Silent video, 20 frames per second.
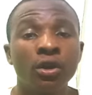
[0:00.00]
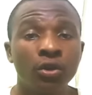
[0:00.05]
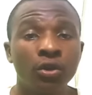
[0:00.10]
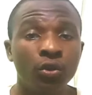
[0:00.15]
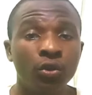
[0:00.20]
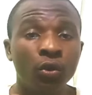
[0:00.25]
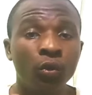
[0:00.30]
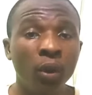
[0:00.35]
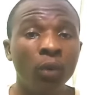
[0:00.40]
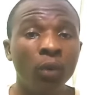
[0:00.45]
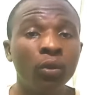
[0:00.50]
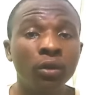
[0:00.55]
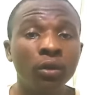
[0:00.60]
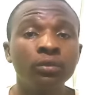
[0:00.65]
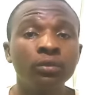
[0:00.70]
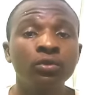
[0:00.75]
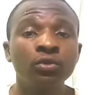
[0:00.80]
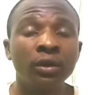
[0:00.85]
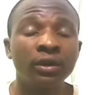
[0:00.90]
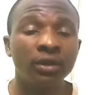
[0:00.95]
You're
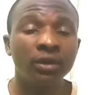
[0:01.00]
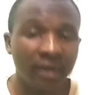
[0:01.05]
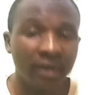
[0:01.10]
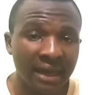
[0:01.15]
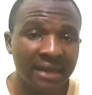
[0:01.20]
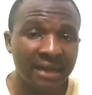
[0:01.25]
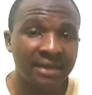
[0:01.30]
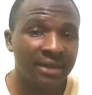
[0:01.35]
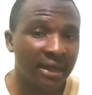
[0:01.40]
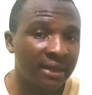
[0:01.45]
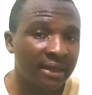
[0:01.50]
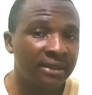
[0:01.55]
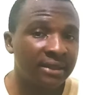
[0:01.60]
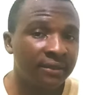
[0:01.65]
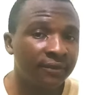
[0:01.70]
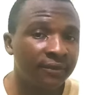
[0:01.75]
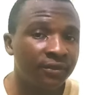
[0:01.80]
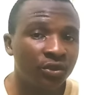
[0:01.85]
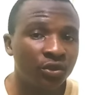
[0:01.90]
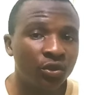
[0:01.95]
welcome to another
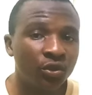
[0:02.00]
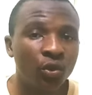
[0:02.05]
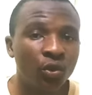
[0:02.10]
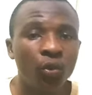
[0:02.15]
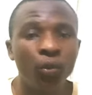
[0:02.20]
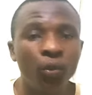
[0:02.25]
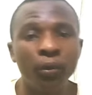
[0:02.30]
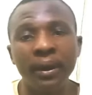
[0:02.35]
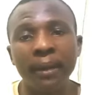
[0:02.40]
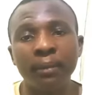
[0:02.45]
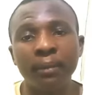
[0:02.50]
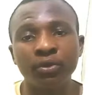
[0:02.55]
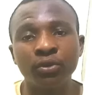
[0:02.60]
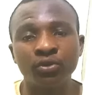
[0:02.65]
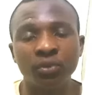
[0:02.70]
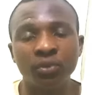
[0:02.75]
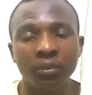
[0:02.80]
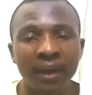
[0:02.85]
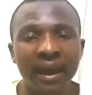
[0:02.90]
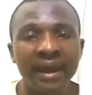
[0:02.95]
exciting video with
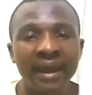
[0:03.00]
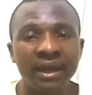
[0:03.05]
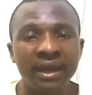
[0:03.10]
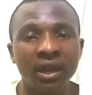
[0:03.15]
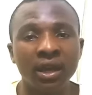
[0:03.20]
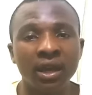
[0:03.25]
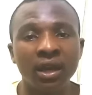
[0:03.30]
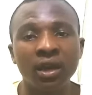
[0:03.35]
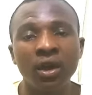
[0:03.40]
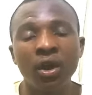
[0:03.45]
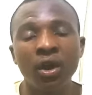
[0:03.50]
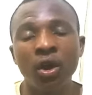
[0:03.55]
Apostle Mike here.